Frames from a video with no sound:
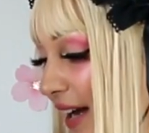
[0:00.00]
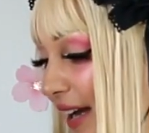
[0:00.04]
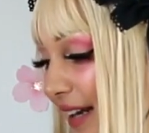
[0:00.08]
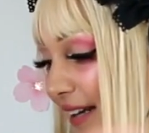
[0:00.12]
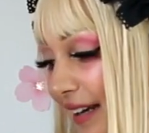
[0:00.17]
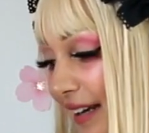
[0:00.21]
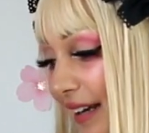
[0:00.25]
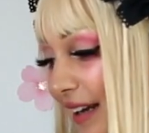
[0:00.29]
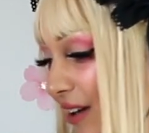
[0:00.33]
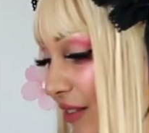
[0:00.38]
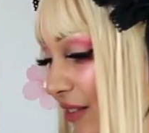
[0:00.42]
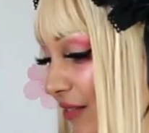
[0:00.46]

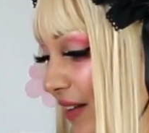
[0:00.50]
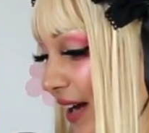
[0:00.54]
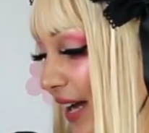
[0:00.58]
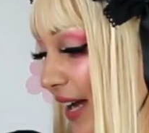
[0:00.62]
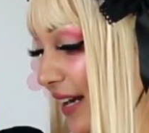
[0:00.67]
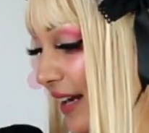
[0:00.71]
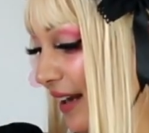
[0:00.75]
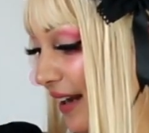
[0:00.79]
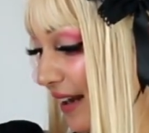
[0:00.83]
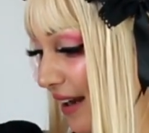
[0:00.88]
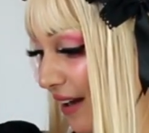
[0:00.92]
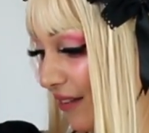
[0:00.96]
I love,
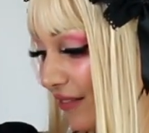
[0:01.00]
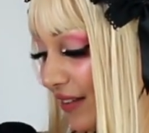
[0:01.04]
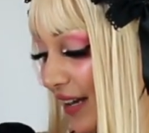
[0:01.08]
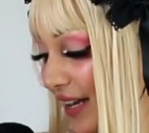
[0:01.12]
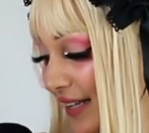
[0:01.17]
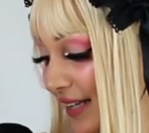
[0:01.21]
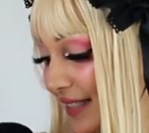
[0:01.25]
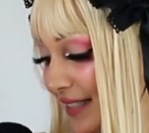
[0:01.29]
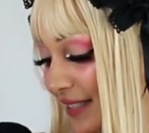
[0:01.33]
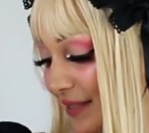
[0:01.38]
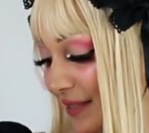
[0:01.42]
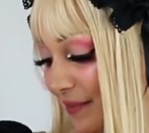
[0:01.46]
I love
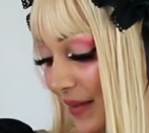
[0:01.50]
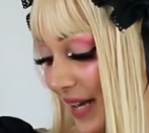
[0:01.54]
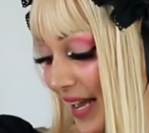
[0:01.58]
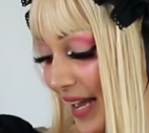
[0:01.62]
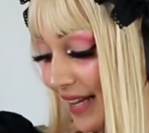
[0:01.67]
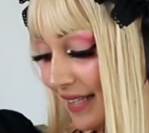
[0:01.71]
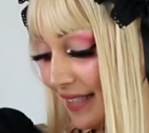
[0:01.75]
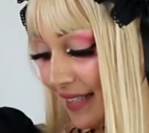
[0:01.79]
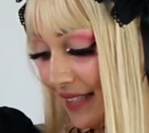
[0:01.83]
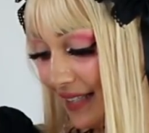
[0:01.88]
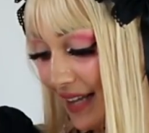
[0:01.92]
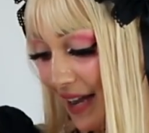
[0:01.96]
custom
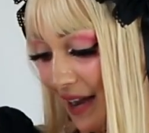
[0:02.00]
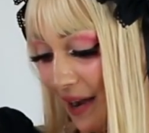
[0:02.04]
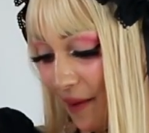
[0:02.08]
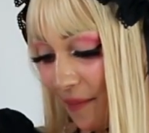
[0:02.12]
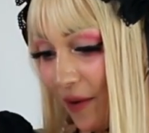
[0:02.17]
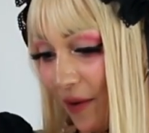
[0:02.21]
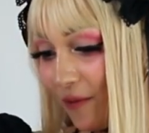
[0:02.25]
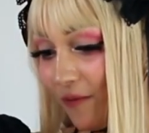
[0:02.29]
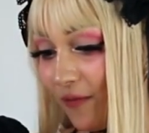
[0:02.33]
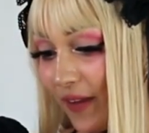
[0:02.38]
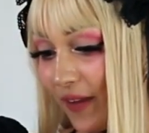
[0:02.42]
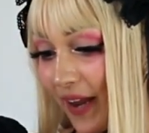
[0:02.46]
lace.
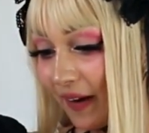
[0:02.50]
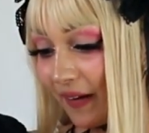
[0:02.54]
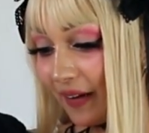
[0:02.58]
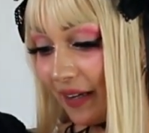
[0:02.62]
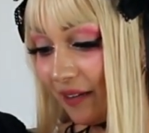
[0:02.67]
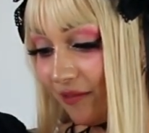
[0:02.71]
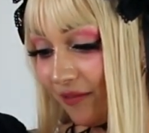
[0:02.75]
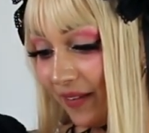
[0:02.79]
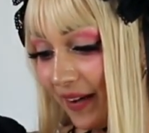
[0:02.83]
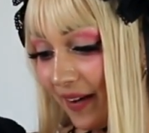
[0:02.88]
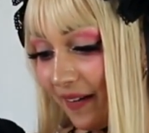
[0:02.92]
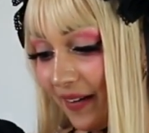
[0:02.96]
Um,
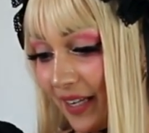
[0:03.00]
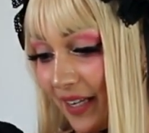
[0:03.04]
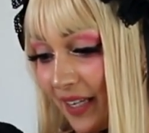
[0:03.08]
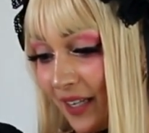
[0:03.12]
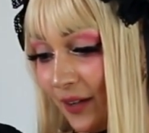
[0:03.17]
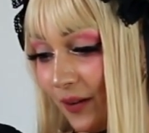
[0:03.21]
very, very